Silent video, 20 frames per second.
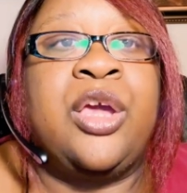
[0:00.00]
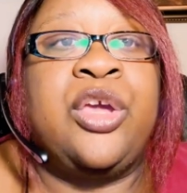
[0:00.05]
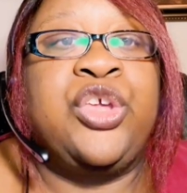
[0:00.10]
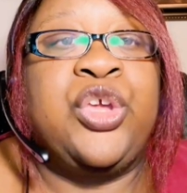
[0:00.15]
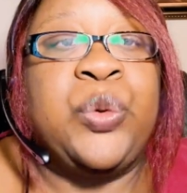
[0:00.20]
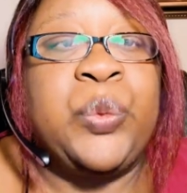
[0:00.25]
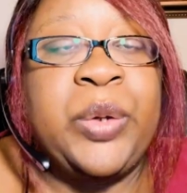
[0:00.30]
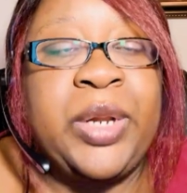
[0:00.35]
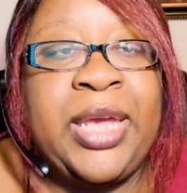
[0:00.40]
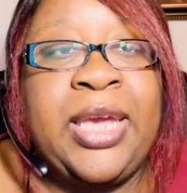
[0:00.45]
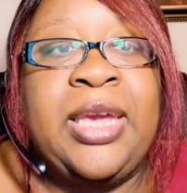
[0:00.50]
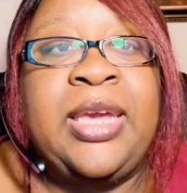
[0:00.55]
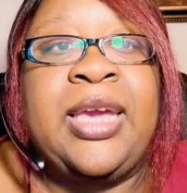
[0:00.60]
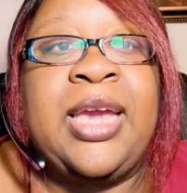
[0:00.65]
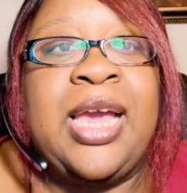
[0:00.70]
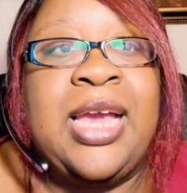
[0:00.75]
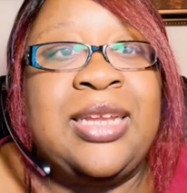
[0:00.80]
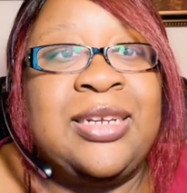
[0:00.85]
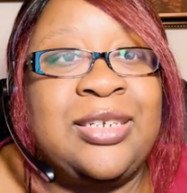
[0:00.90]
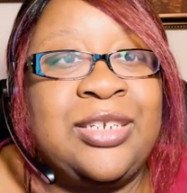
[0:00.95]

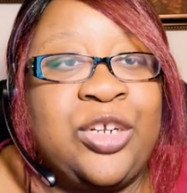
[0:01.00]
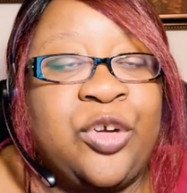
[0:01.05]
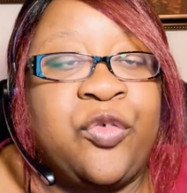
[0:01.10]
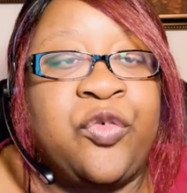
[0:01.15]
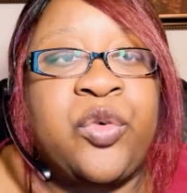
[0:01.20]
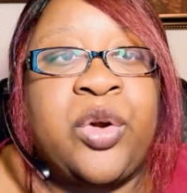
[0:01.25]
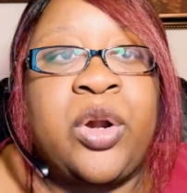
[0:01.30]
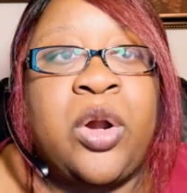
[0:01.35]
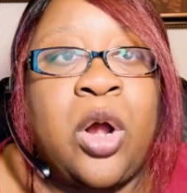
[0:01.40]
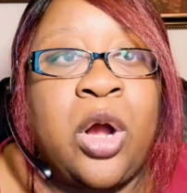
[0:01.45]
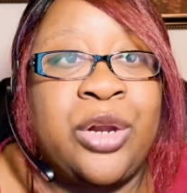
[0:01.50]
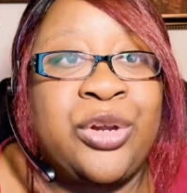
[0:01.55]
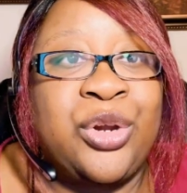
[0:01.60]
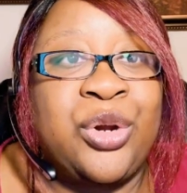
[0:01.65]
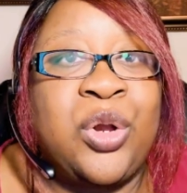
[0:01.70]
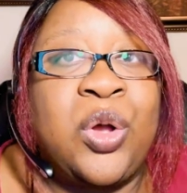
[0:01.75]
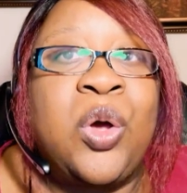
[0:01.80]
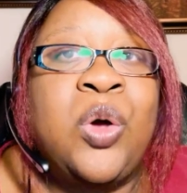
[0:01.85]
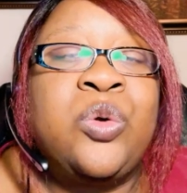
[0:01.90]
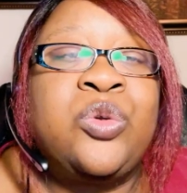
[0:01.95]
unique and different on
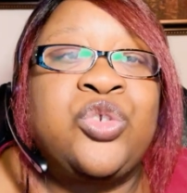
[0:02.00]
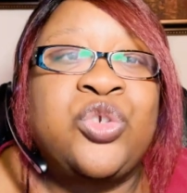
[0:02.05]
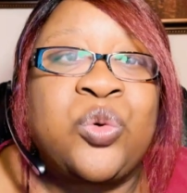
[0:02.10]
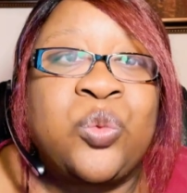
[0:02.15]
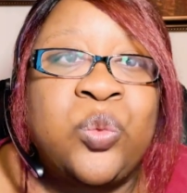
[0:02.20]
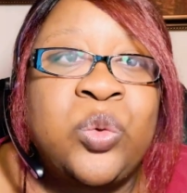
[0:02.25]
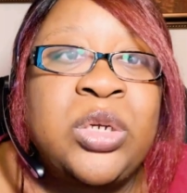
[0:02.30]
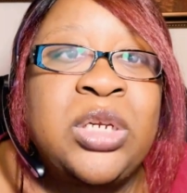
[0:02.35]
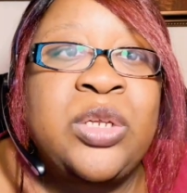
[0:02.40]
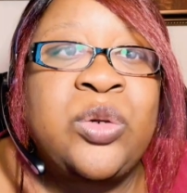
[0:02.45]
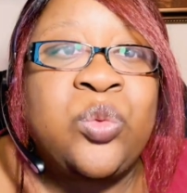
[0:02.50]
your own to really,